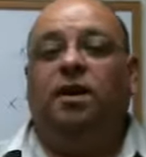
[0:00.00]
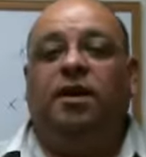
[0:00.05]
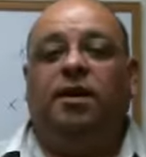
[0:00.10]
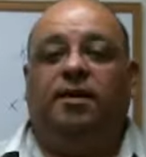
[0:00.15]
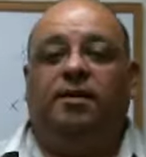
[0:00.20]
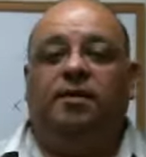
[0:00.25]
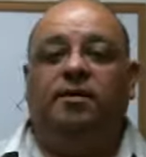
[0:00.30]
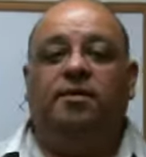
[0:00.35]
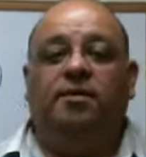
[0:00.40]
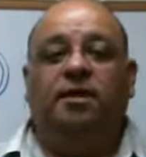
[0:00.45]

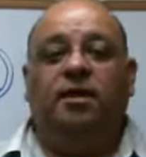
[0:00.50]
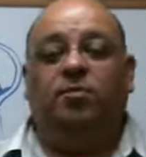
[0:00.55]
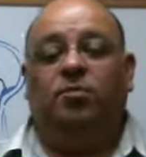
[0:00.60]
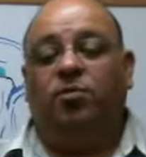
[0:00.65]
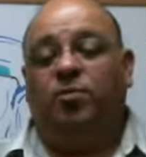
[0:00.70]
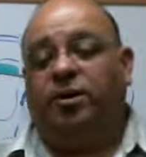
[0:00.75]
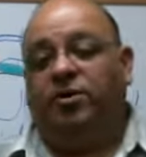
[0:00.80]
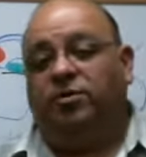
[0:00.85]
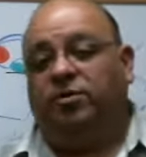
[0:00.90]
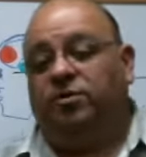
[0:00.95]
Hi, I'm
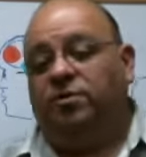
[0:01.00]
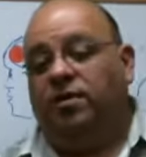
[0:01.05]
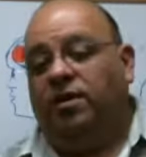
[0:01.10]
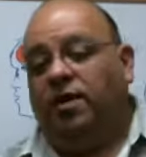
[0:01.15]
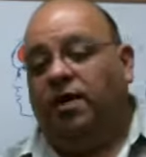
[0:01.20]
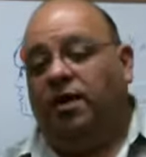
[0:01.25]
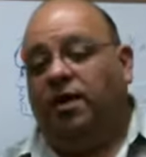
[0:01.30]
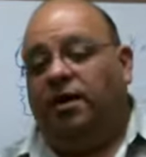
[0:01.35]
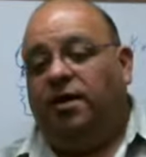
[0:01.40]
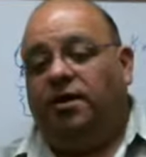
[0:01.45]
Armando,
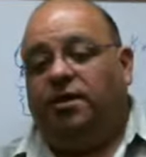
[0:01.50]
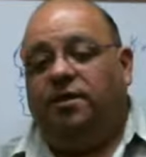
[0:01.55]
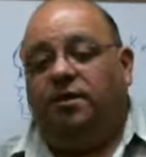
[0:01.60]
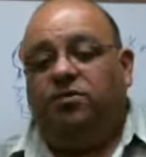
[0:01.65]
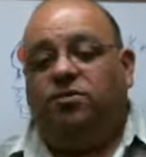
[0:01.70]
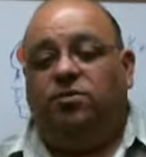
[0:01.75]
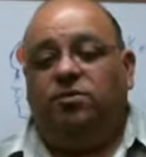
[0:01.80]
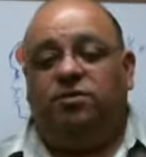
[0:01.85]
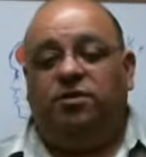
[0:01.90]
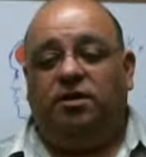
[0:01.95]
and
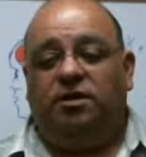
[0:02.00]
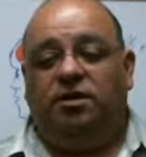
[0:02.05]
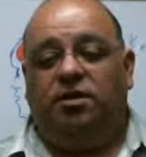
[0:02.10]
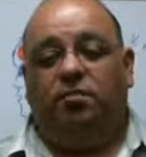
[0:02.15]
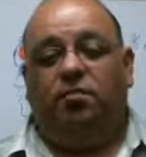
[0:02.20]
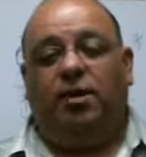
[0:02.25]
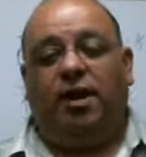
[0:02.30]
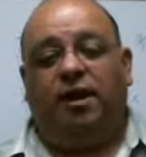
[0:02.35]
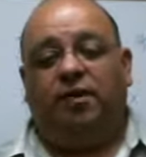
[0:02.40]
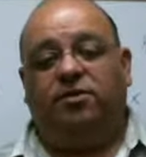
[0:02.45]
I told you I'd
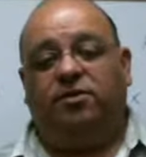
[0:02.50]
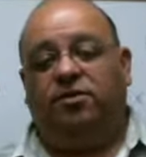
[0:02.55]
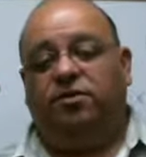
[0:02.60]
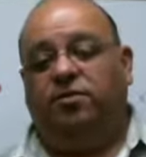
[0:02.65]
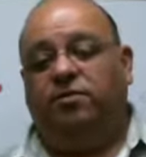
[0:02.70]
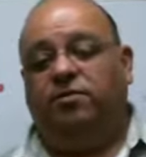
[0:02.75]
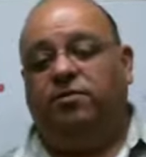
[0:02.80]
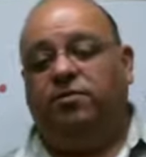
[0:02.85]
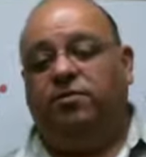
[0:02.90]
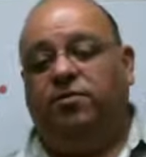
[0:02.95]
come back to
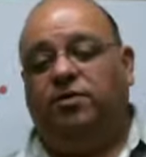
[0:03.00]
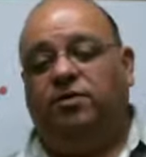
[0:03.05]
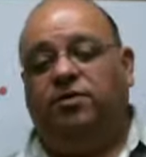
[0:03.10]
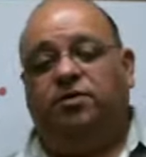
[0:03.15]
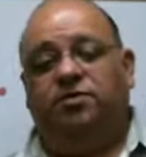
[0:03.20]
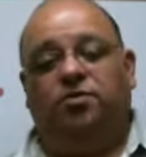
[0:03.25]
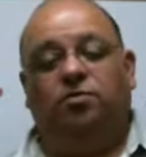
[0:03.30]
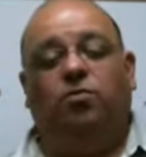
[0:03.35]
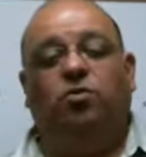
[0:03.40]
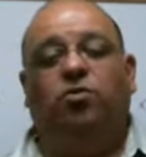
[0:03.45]
you with
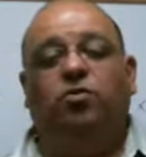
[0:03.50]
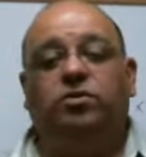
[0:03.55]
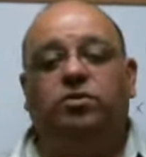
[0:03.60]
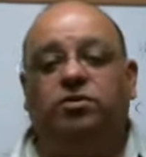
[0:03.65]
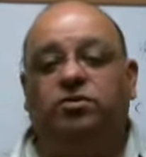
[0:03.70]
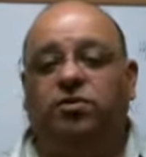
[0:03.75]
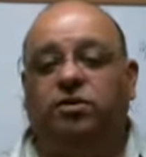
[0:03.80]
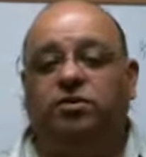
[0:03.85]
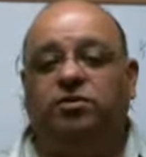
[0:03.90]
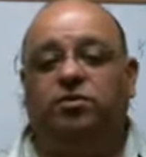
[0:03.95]
some more
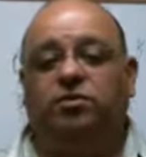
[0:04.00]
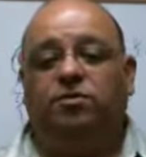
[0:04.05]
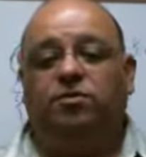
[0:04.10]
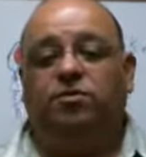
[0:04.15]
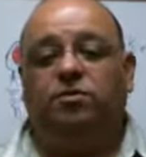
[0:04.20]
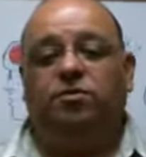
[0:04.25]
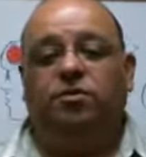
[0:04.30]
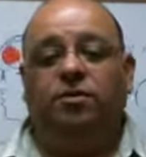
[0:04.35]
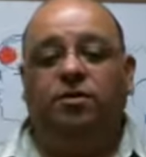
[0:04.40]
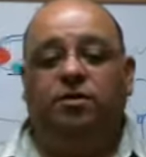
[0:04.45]

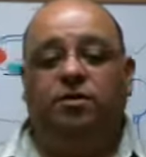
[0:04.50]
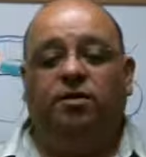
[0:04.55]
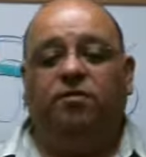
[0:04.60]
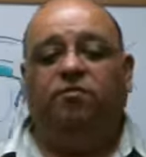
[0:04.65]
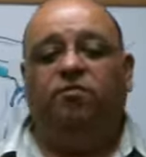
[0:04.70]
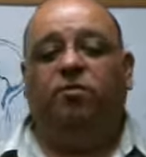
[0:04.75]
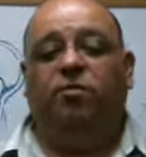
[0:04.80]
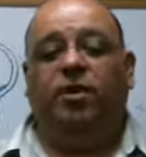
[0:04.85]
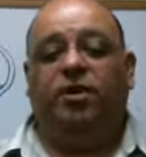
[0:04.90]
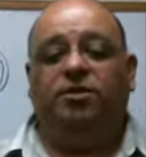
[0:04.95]
instructional
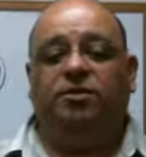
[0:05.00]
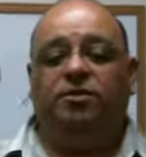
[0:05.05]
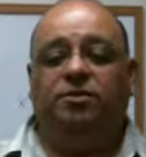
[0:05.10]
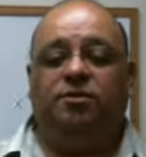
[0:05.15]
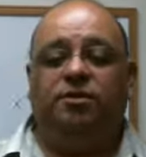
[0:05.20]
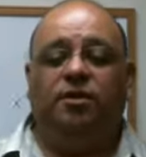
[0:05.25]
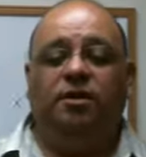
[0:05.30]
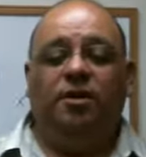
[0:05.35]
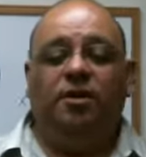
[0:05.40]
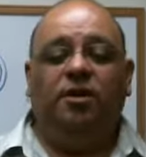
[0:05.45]

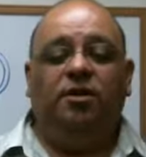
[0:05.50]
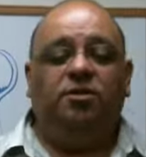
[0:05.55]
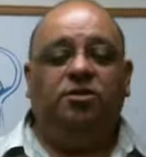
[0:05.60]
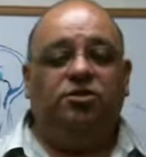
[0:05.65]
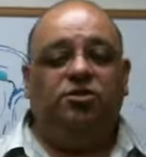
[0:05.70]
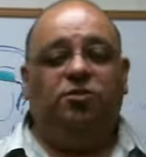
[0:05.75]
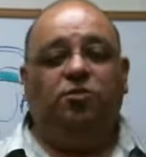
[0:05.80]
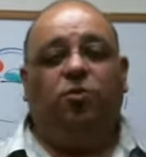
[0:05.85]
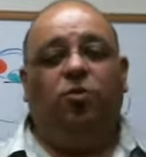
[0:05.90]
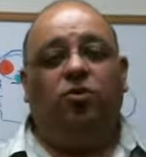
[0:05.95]
information
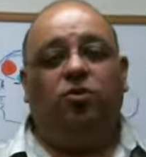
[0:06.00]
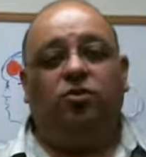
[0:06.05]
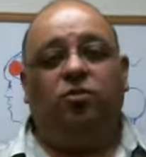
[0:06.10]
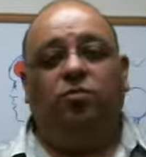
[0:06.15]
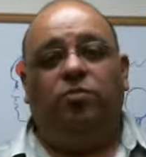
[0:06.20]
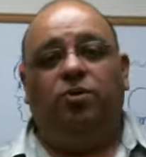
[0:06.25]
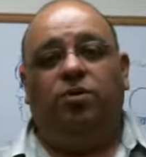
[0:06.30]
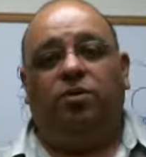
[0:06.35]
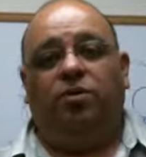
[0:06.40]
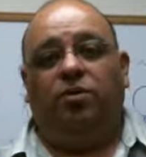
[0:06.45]
to support the
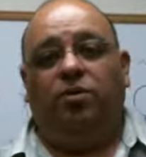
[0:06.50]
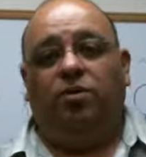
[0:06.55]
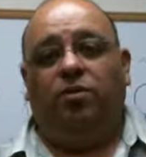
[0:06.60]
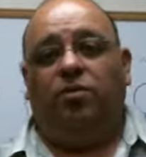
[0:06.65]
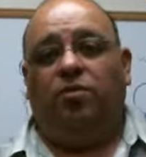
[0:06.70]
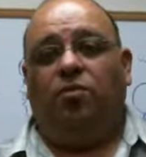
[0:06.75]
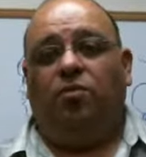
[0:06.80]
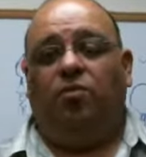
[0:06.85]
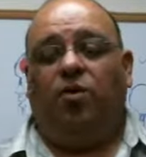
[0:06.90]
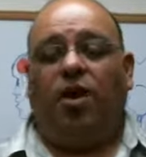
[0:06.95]
book
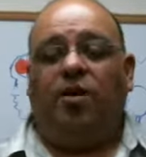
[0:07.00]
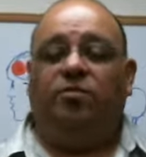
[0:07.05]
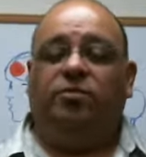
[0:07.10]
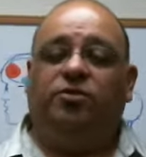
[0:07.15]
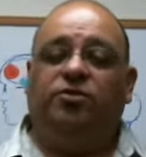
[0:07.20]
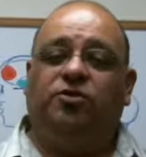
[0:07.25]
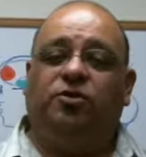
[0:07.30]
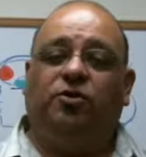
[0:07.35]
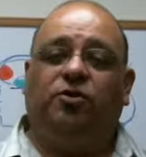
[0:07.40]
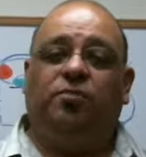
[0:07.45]

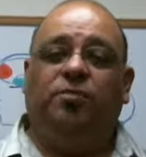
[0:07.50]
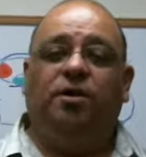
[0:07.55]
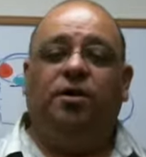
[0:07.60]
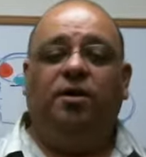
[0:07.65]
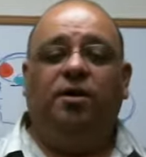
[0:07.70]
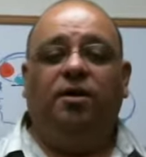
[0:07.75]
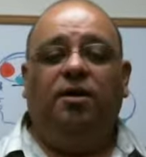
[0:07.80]
Raptor Sharp